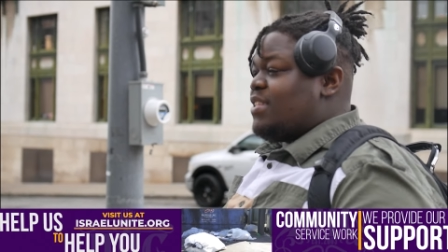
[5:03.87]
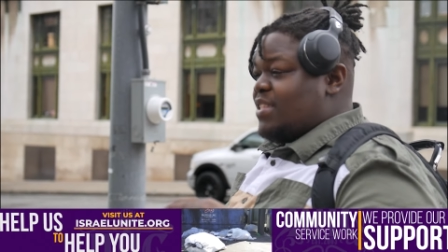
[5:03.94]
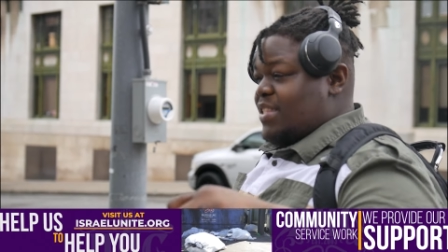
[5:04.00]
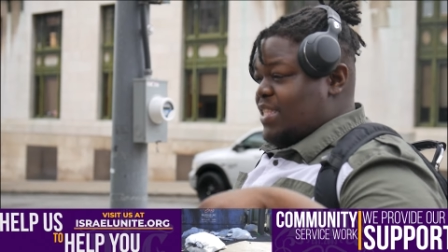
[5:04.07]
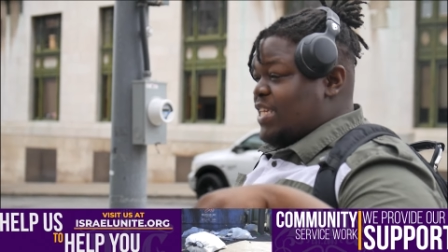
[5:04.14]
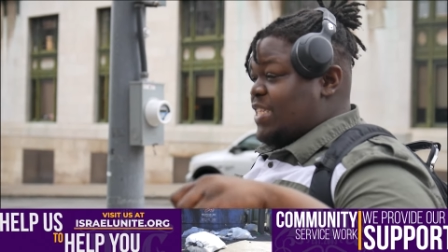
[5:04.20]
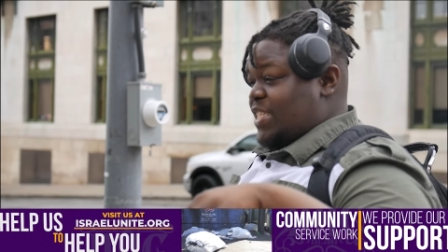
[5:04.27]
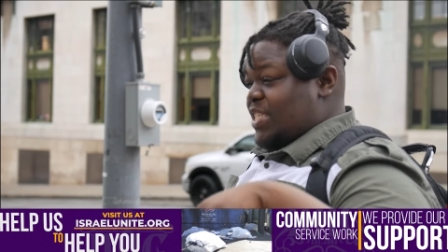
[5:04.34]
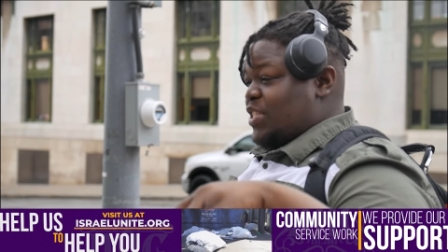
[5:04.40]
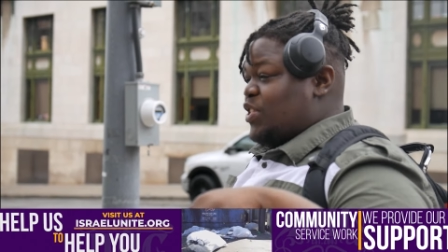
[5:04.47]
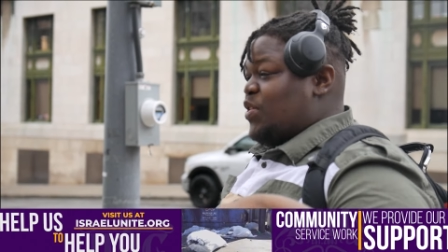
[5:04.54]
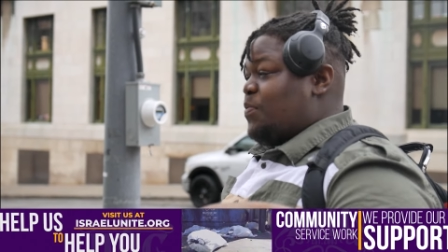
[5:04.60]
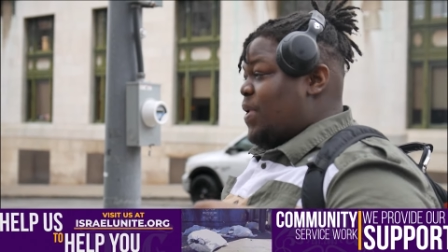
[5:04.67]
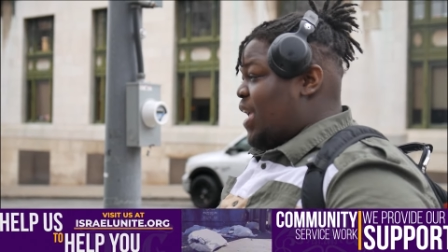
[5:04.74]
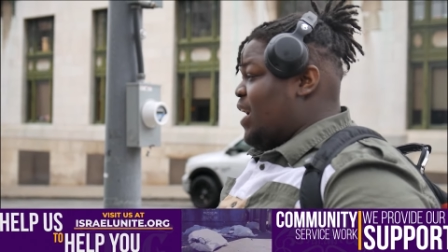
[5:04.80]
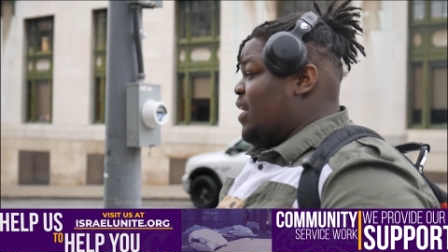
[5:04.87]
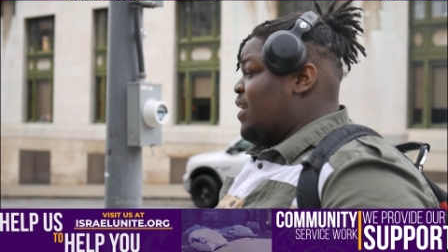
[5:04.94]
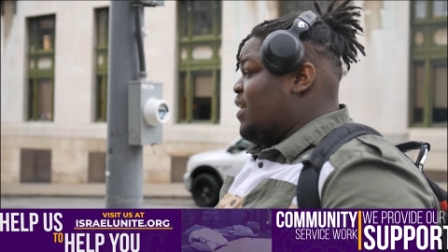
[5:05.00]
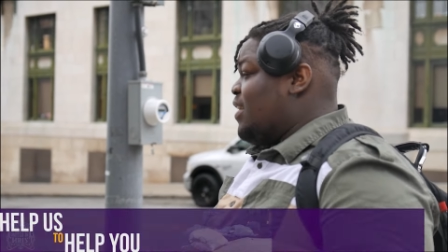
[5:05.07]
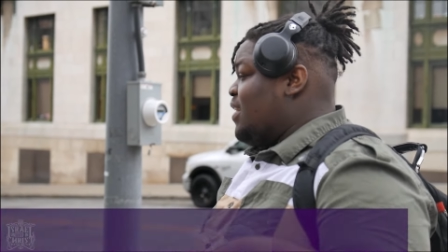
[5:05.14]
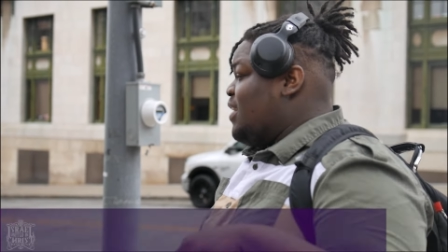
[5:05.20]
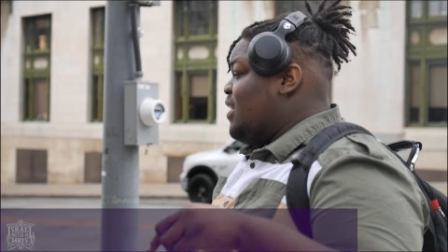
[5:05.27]
Uh, so, so,
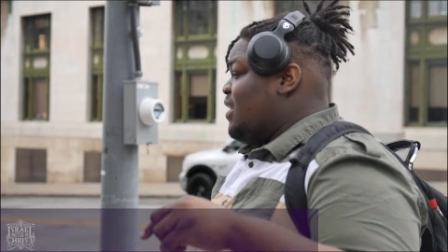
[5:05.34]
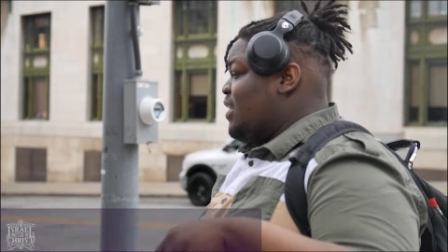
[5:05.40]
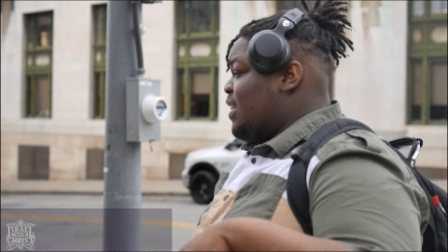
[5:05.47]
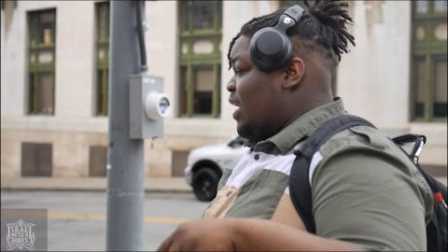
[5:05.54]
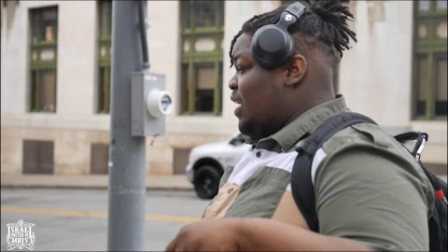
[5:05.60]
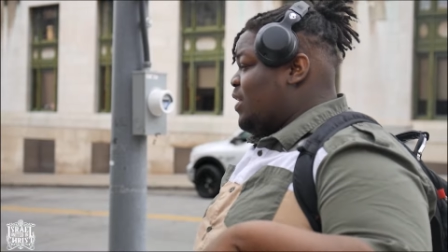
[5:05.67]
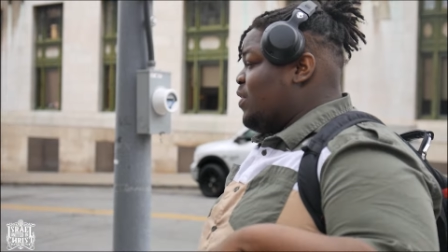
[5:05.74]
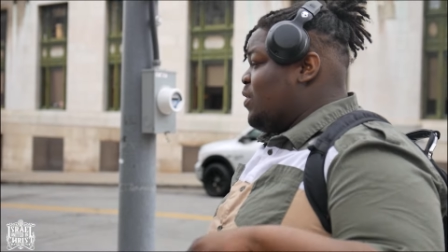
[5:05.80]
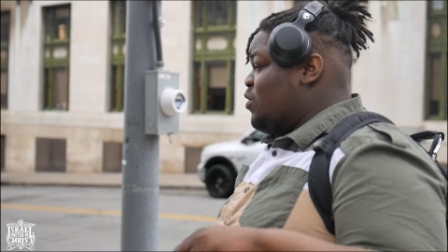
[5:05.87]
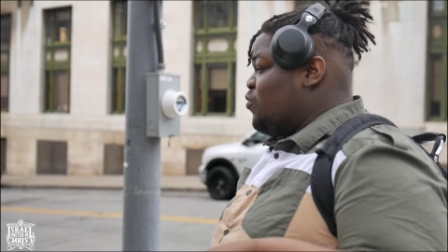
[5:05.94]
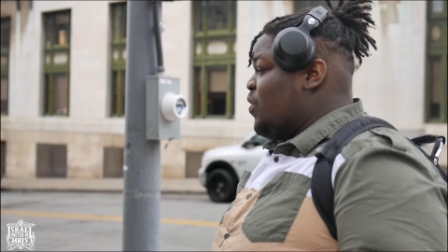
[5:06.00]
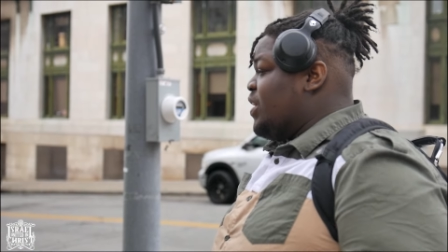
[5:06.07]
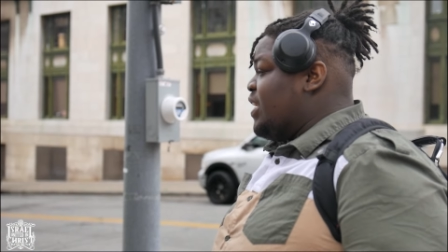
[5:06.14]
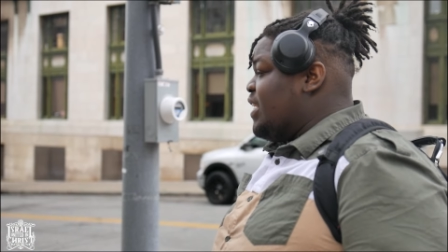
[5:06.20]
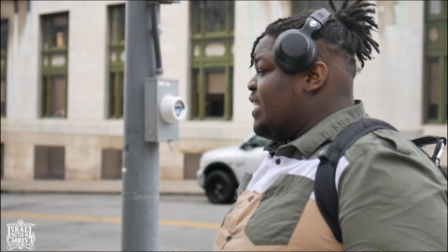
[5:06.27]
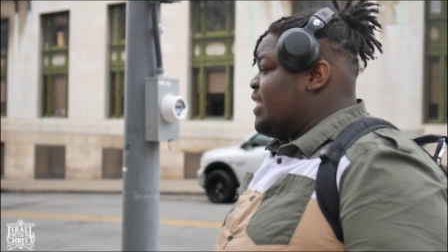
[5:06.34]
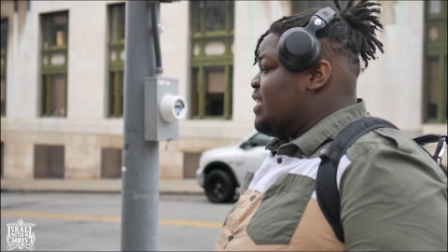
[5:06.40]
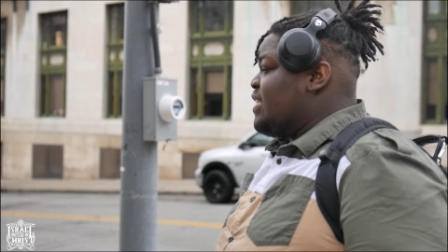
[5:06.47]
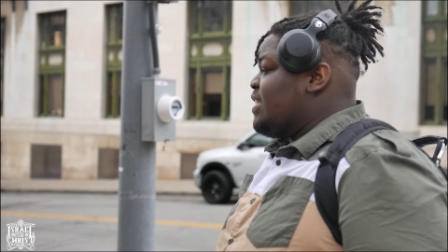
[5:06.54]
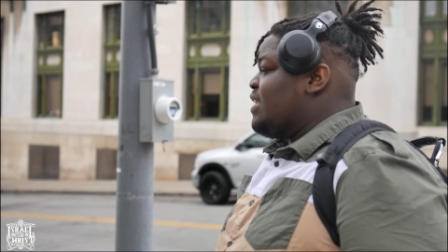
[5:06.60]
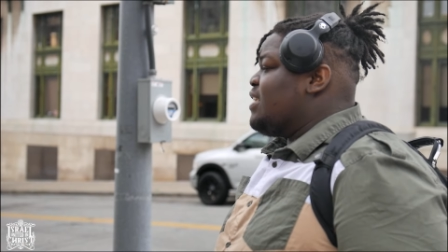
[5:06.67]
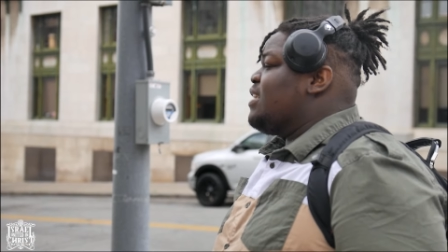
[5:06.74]
so, so. You said
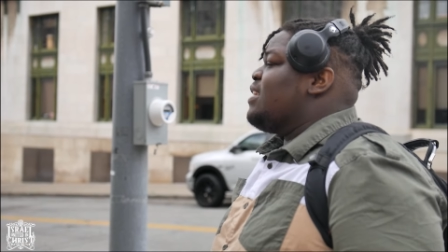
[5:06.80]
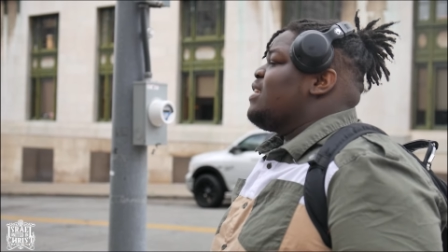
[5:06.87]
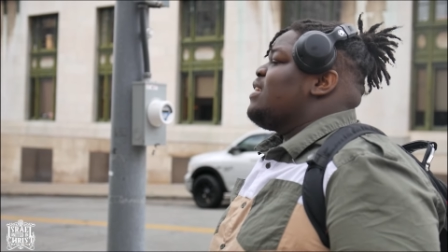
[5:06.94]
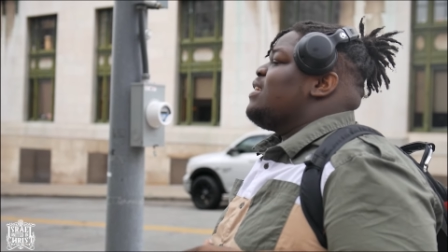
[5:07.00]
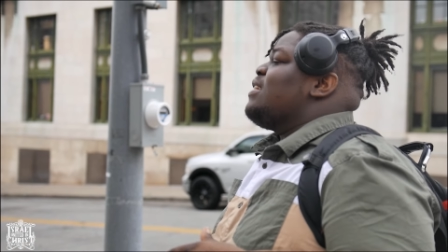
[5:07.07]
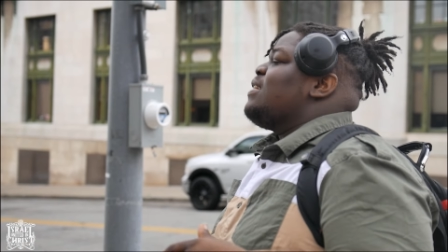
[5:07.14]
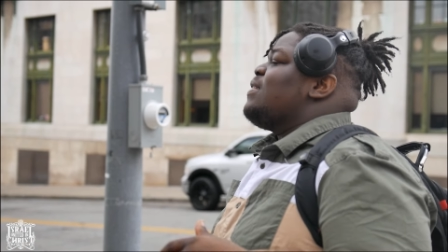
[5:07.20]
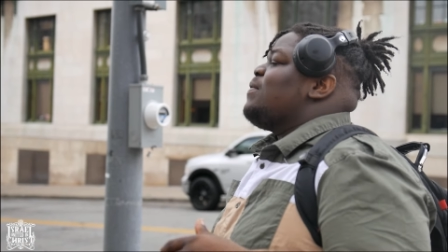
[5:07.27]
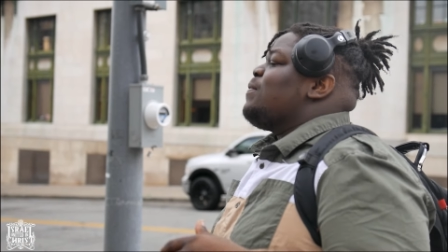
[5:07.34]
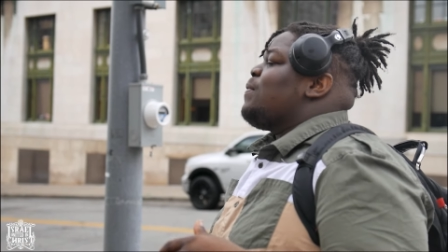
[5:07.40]
segregation shouldn't have existed.